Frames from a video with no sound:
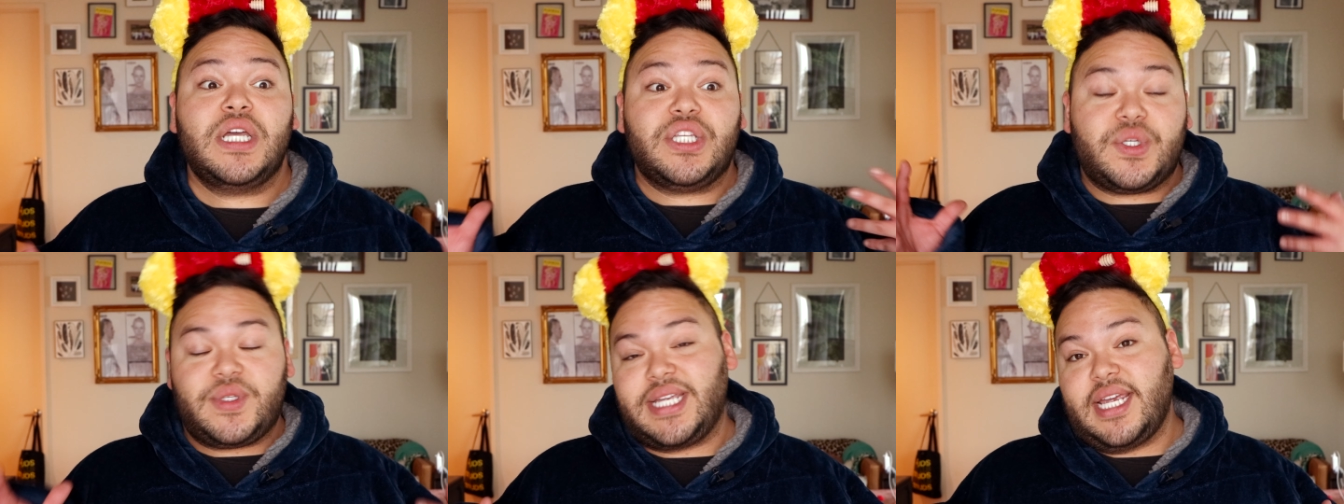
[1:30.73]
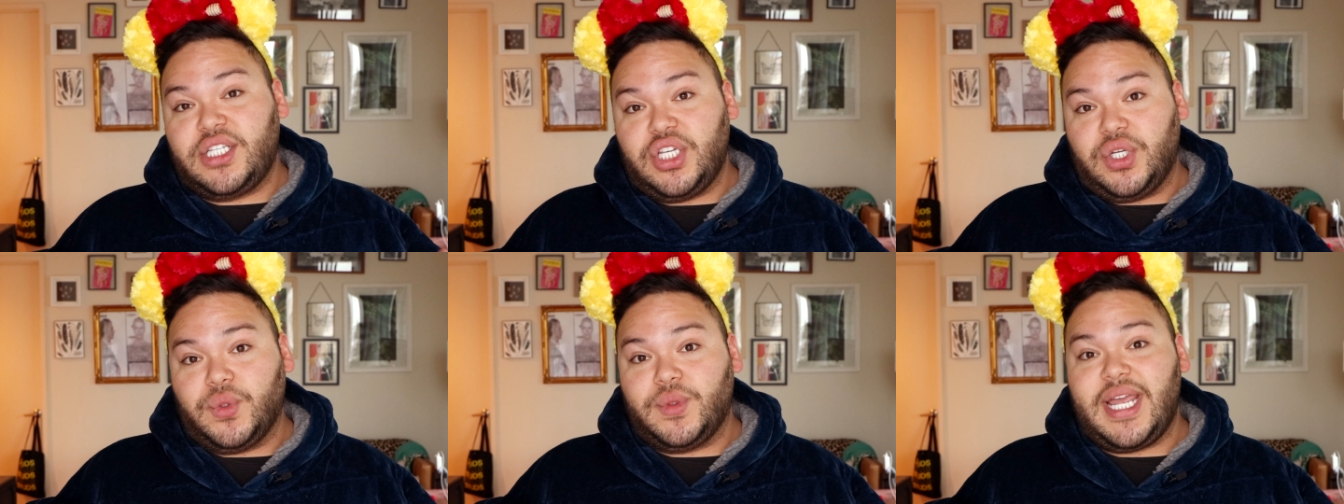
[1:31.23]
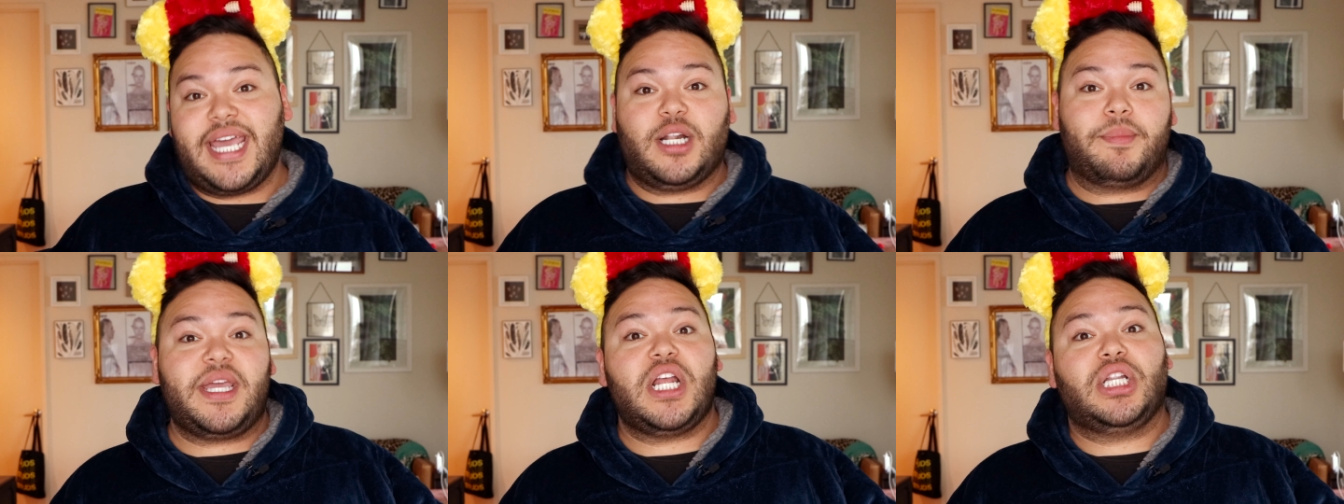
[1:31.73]
So stay tuned. It'll
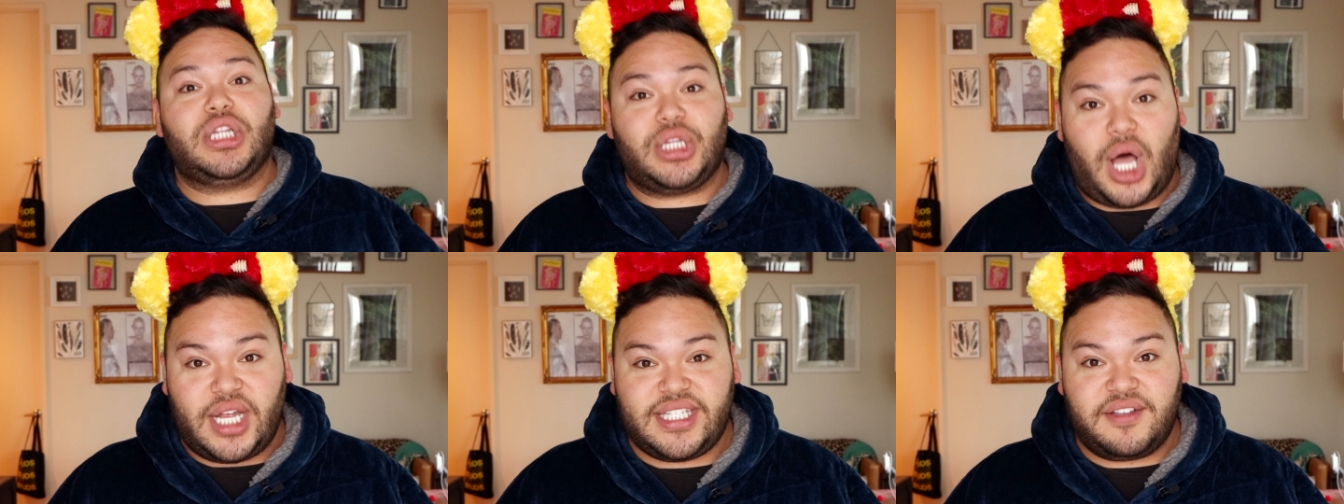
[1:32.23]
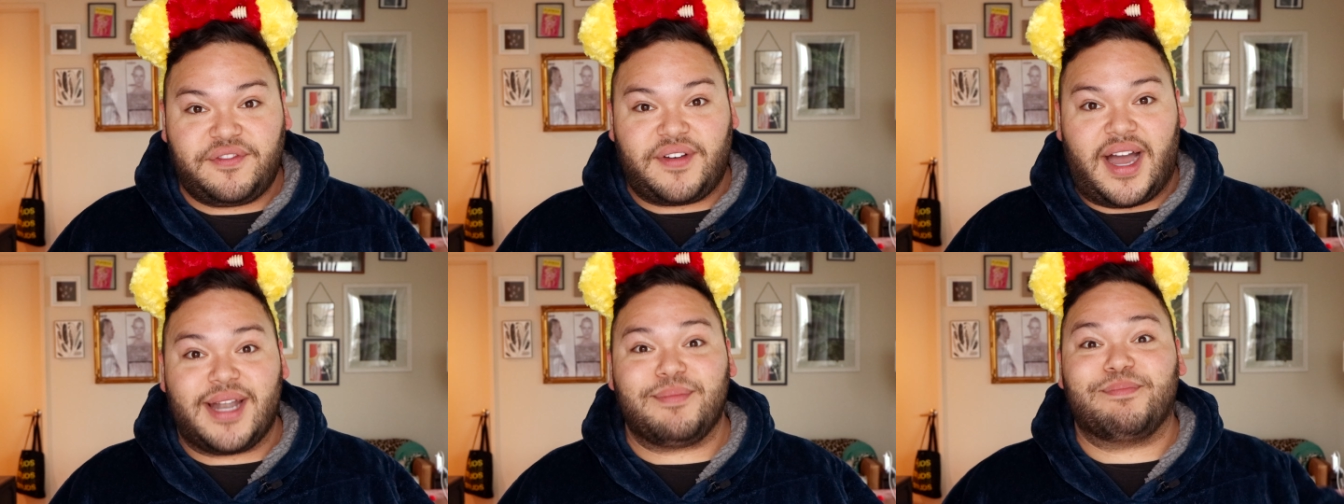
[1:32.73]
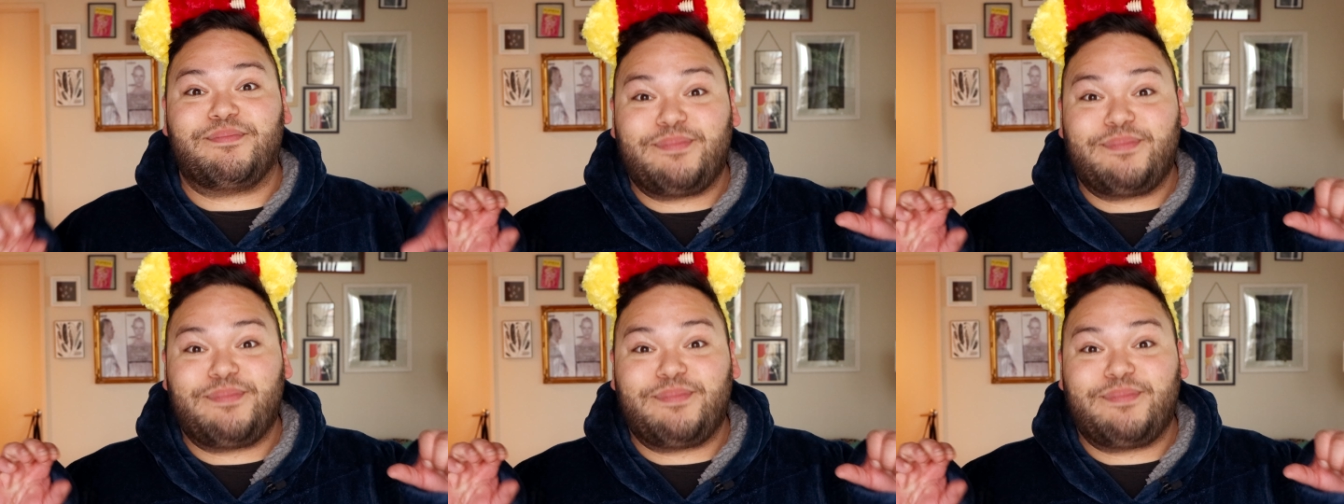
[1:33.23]
be lots of fun.